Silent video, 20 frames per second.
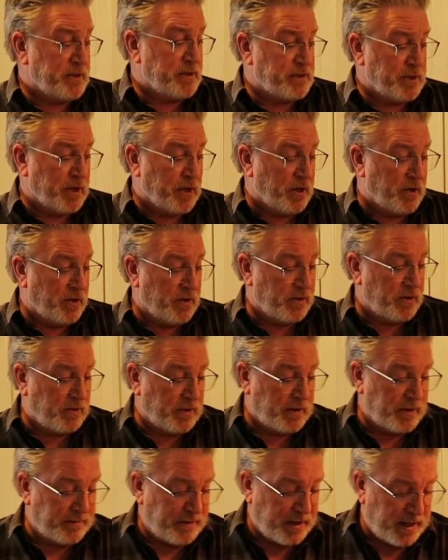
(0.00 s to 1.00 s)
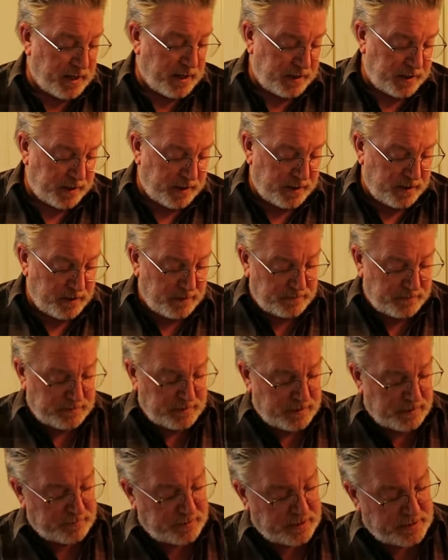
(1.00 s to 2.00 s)
So what I've got here,
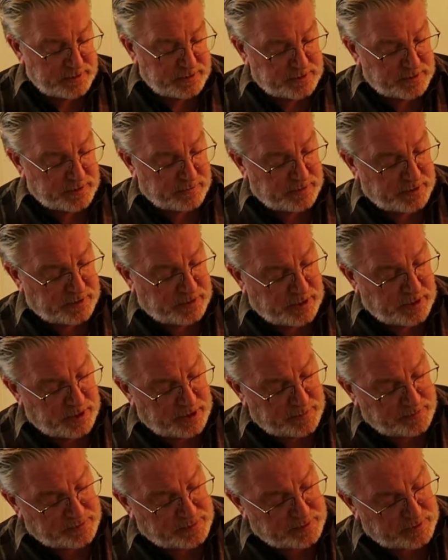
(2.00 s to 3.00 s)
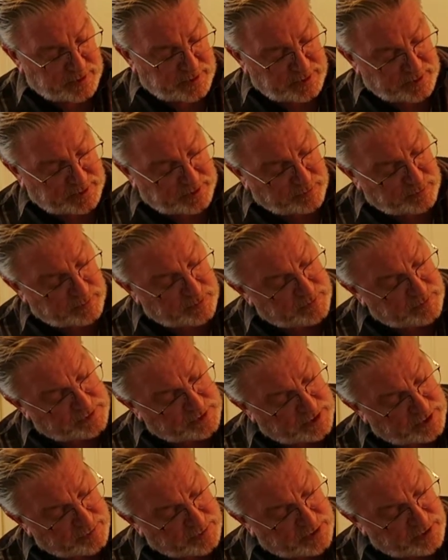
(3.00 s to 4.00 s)
I've got some of the cups like you've
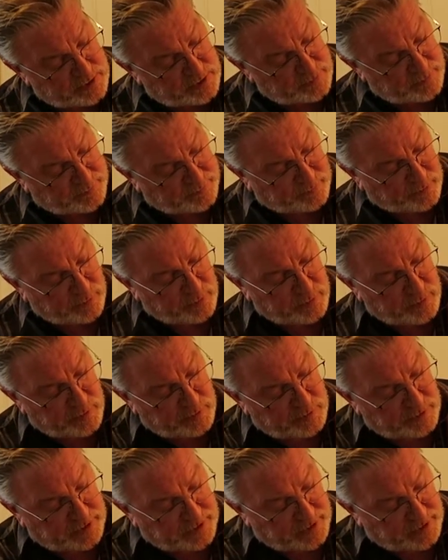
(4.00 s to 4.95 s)
seen me use before.